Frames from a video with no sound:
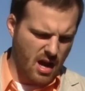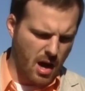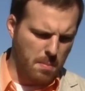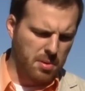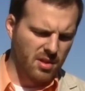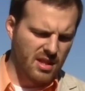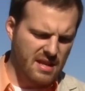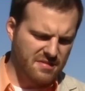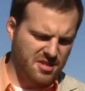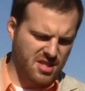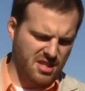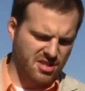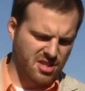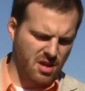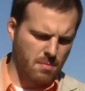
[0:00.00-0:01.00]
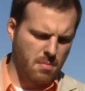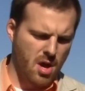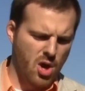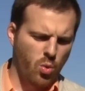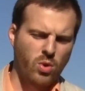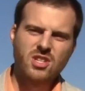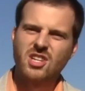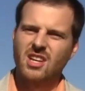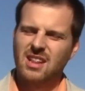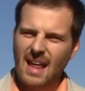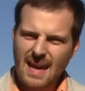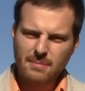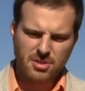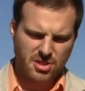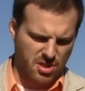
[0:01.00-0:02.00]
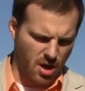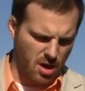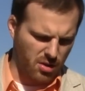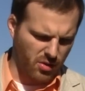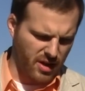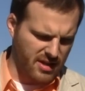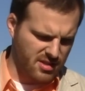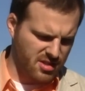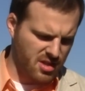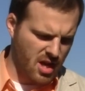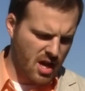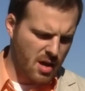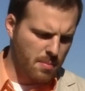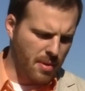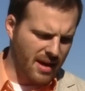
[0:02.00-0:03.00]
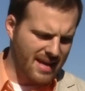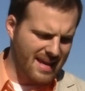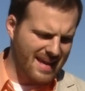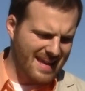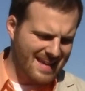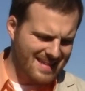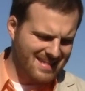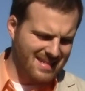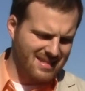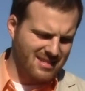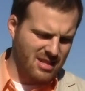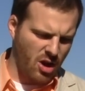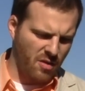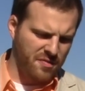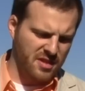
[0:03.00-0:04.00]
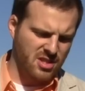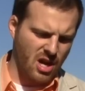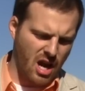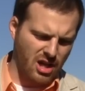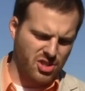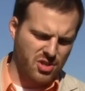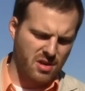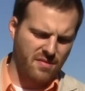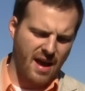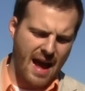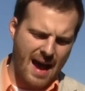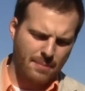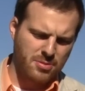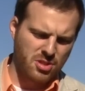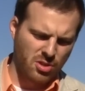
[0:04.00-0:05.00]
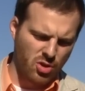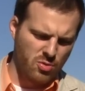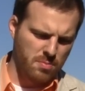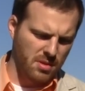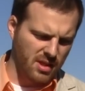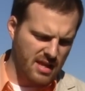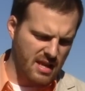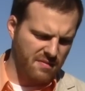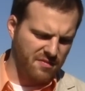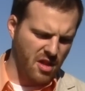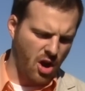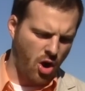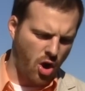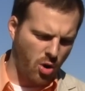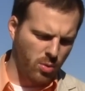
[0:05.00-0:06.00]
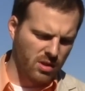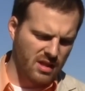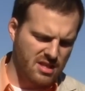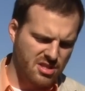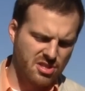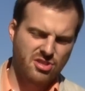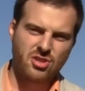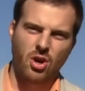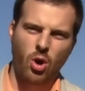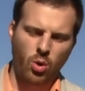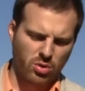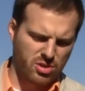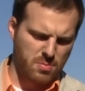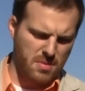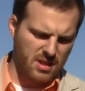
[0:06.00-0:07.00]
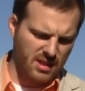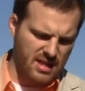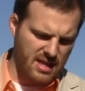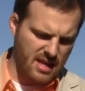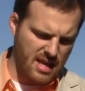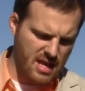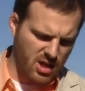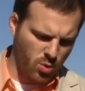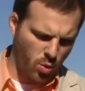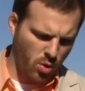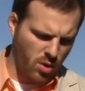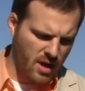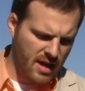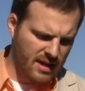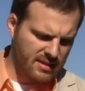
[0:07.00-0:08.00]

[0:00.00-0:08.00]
a belief system which claims tolerance but is itself a doctrine of absolute belief that all religions are ultimately equal,